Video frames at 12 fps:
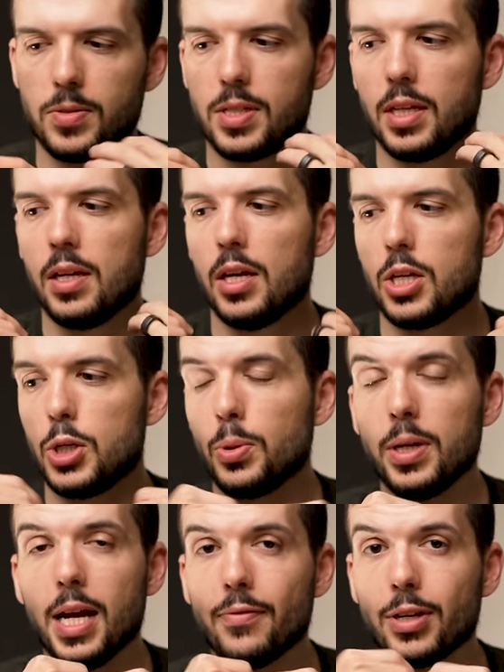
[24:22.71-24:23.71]
You see, you
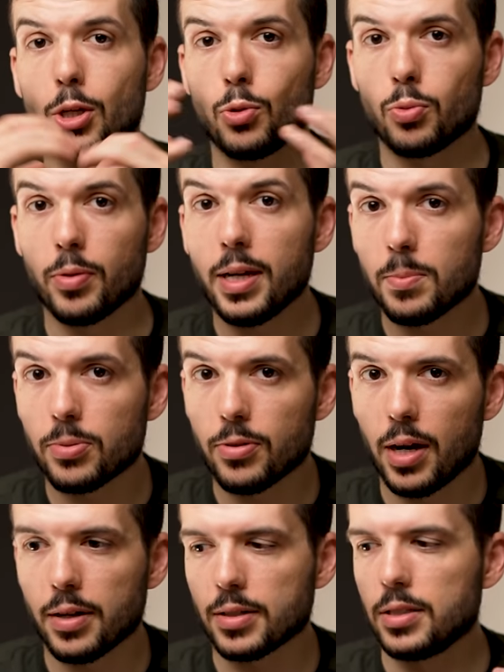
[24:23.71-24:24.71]
can have a great
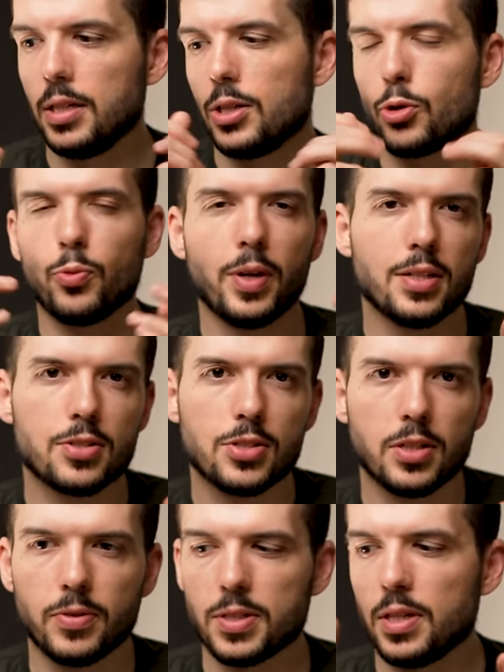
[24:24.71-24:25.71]
product, great
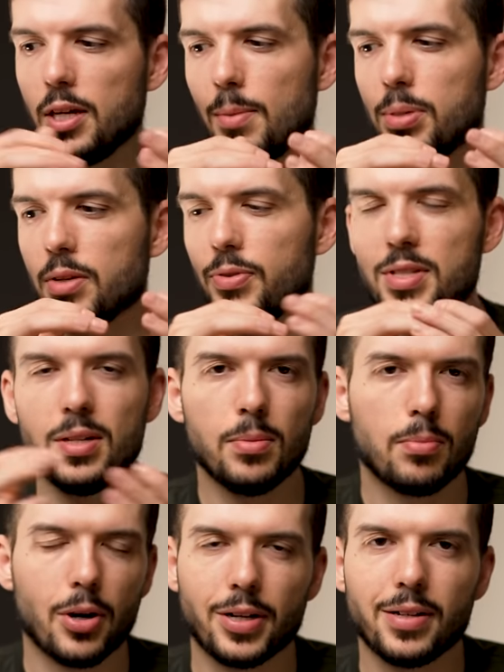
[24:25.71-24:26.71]
service, but if it's in a
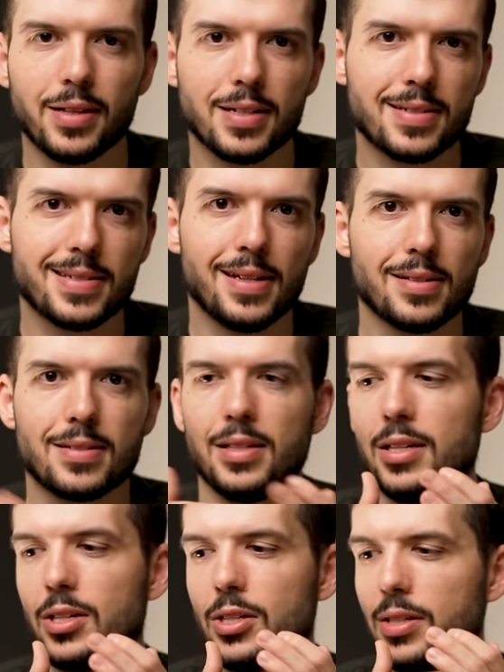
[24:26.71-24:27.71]
market that sucks,
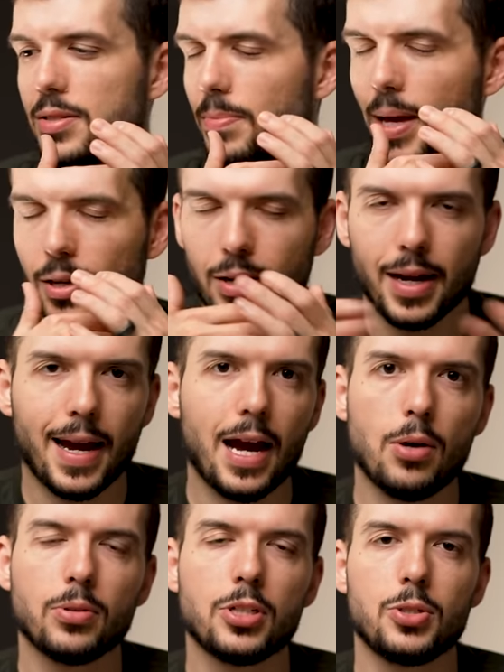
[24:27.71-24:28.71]
it doesn't matter
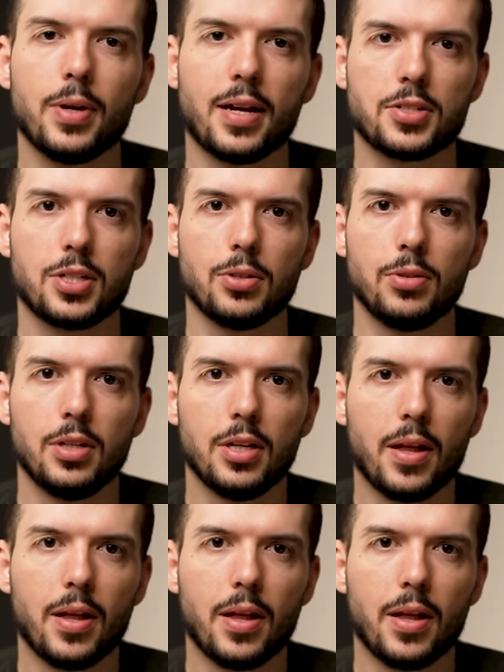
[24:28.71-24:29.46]
how good you execute,